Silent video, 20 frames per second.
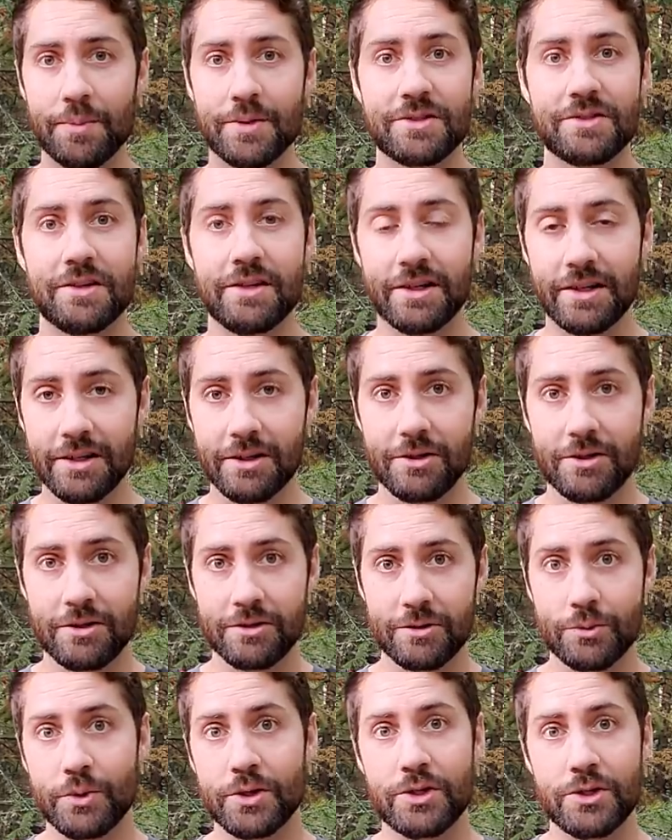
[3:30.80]
instead of
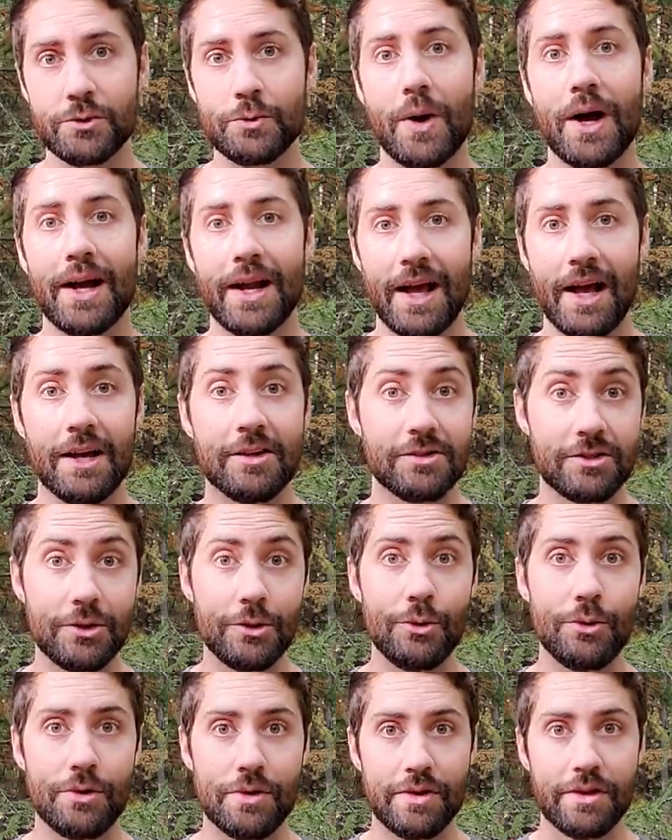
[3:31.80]
gills, which is why it has
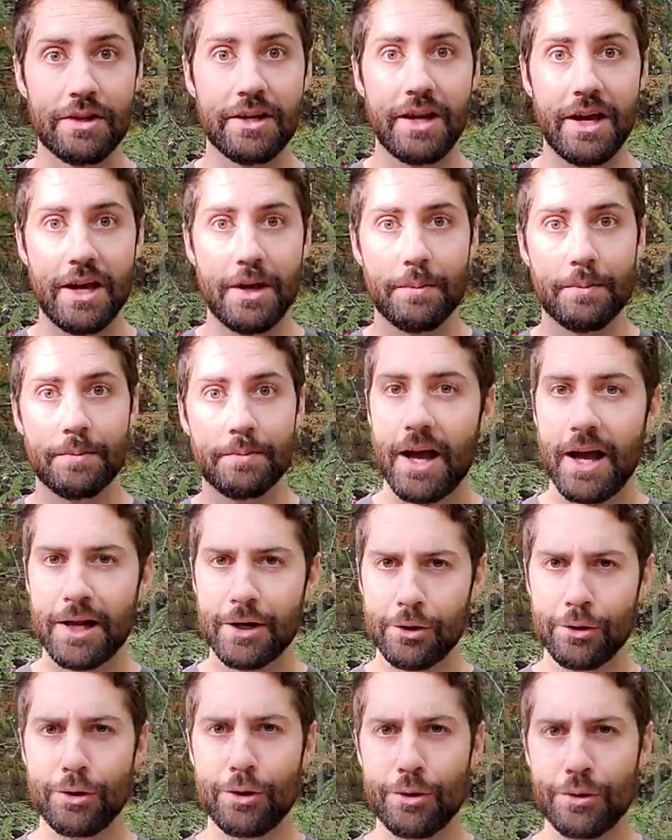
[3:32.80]
tooth in the name. And
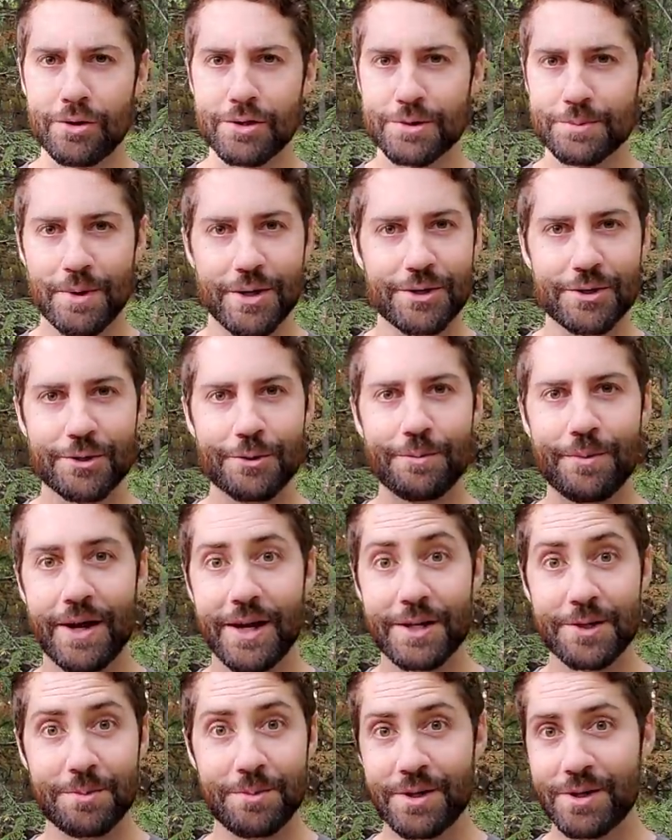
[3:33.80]
although this mushroom
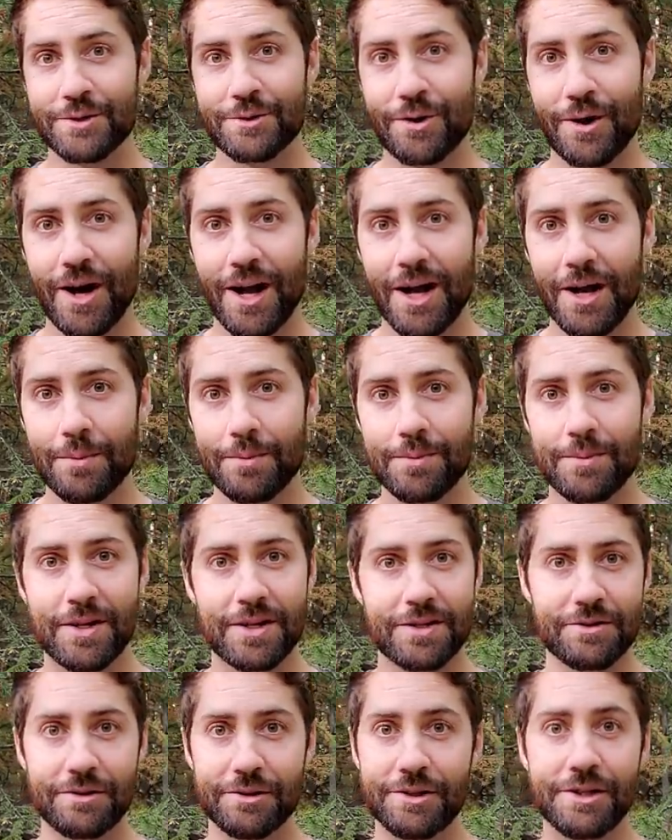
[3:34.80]
has been described
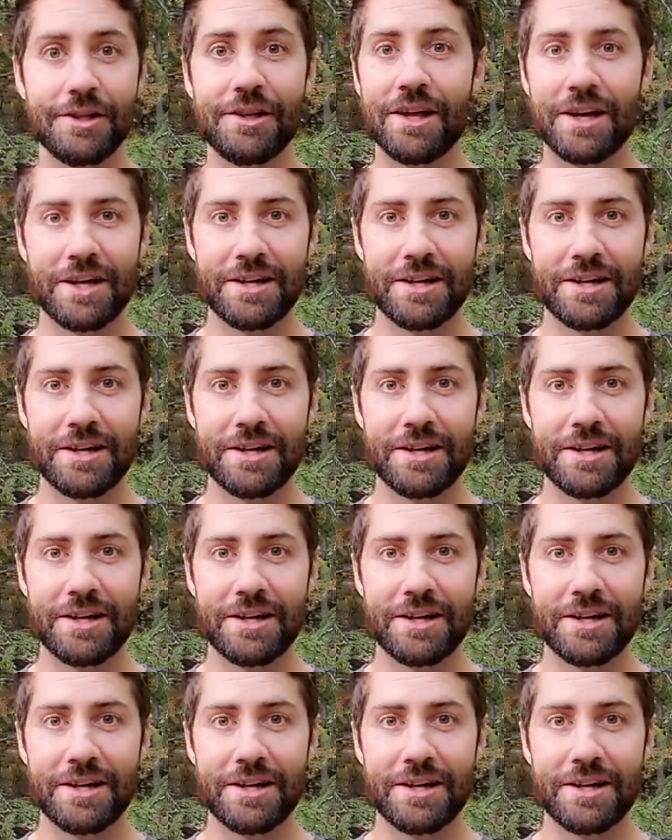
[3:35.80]
as looking like